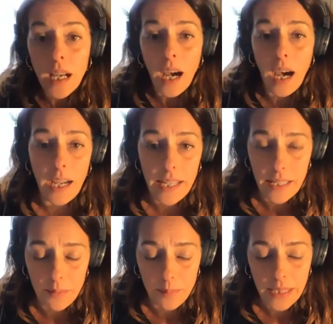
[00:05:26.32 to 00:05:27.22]

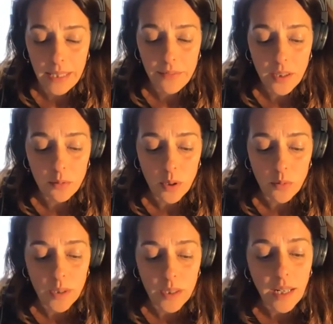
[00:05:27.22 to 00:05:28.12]
I believe that what
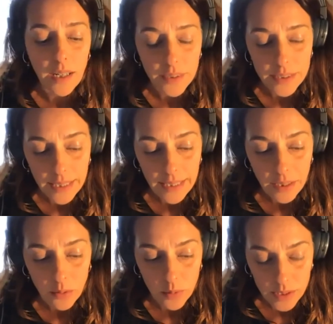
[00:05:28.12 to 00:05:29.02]
we're
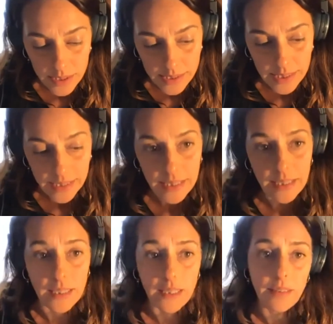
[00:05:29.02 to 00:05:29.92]
currently
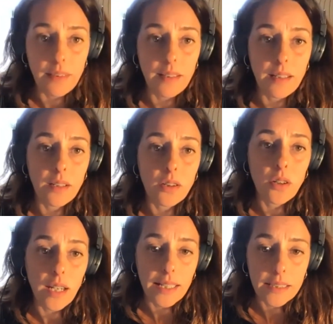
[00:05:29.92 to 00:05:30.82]
witnessing in the
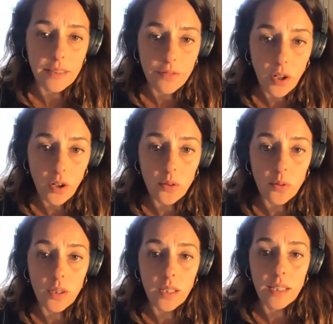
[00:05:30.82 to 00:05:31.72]
collective
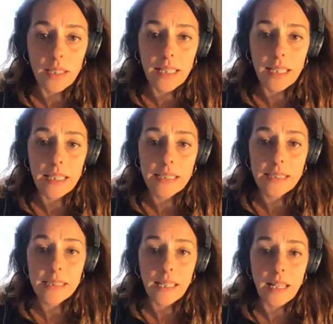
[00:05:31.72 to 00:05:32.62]
whole
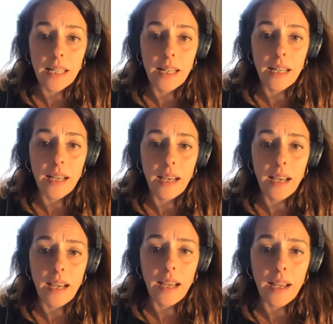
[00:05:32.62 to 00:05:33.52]
is
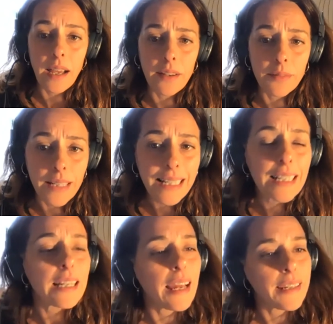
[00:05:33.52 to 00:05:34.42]

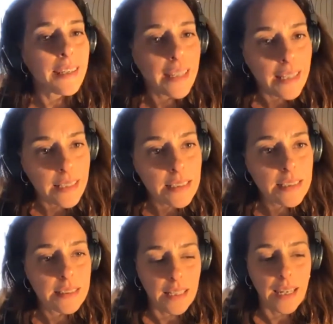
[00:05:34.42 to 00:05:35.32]
really a need
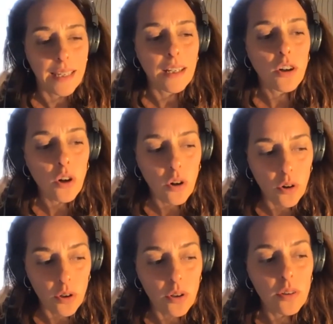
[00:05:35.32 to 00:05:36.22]
and a call